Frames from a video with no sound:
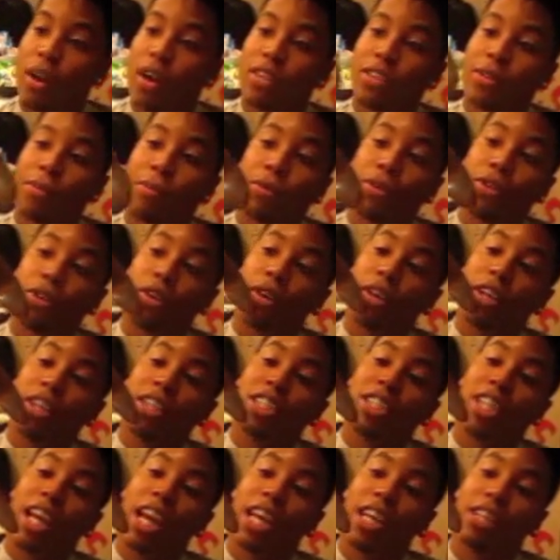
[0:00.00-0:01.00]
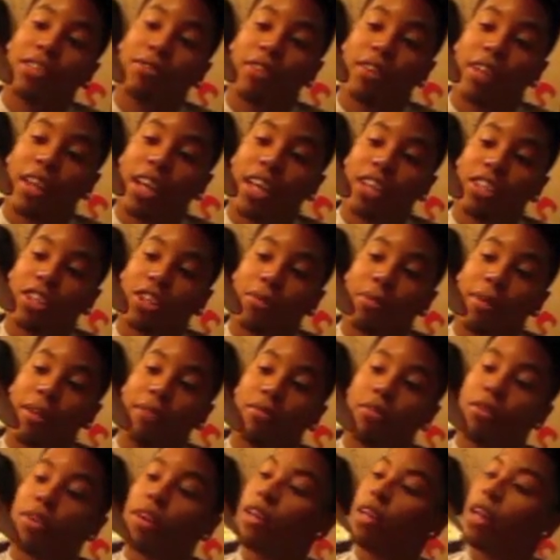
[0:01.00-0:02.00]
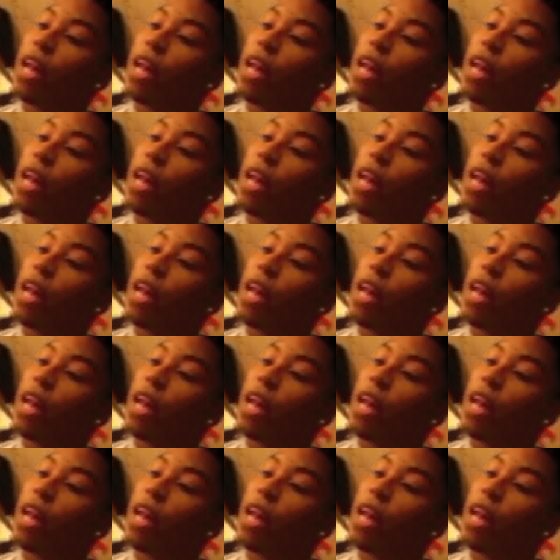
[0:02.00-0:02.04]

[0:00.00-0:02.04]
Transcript: procuring change for the instrument for the